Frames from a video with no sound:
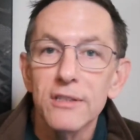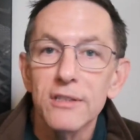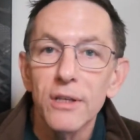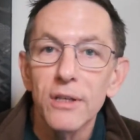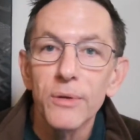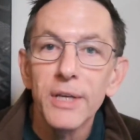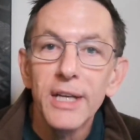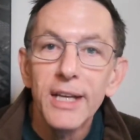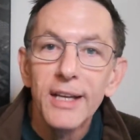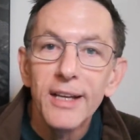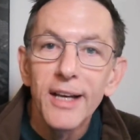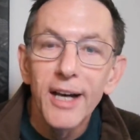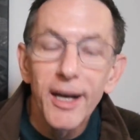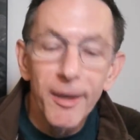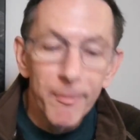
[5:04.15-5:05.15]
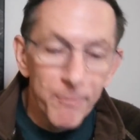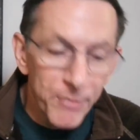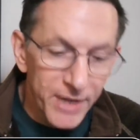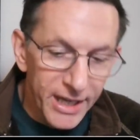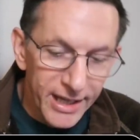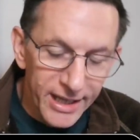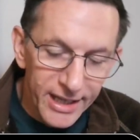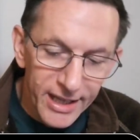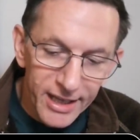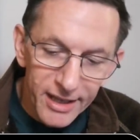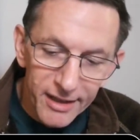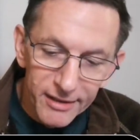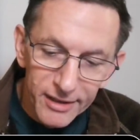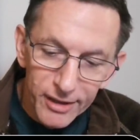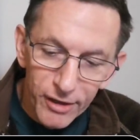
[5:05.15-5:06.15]
So
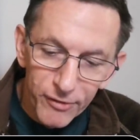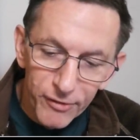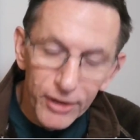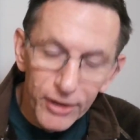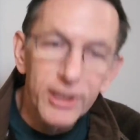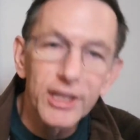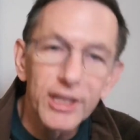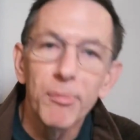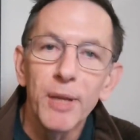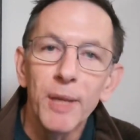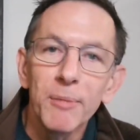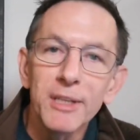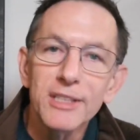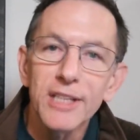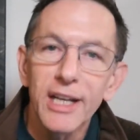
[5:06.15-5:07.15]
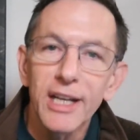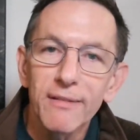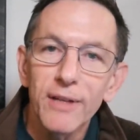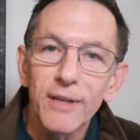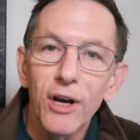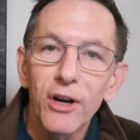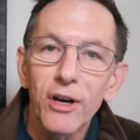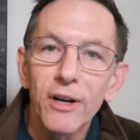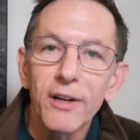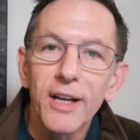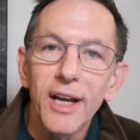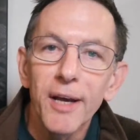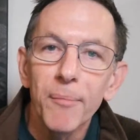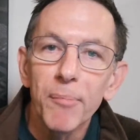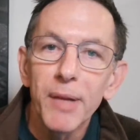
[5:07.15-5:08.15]
If you look at the plumbing side of the heart,
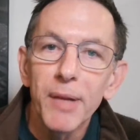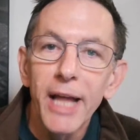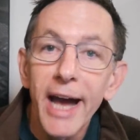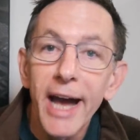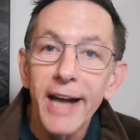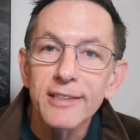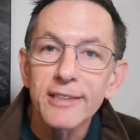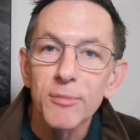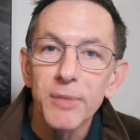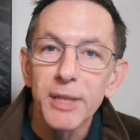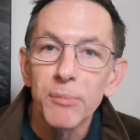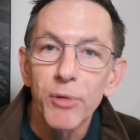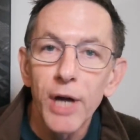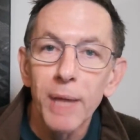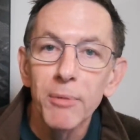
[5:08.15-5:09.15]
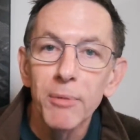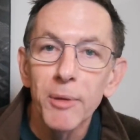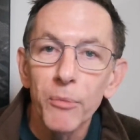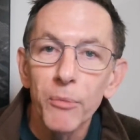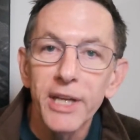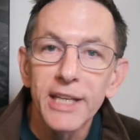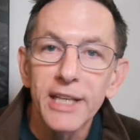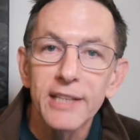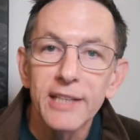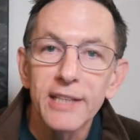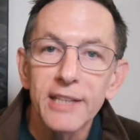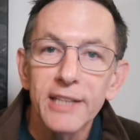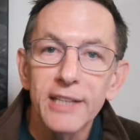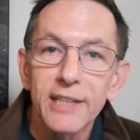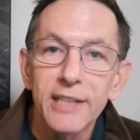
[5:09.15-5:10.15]
plaque is a big problem that gets
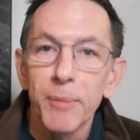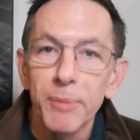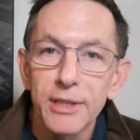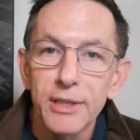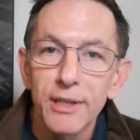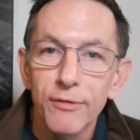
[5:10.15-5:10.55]
built up into the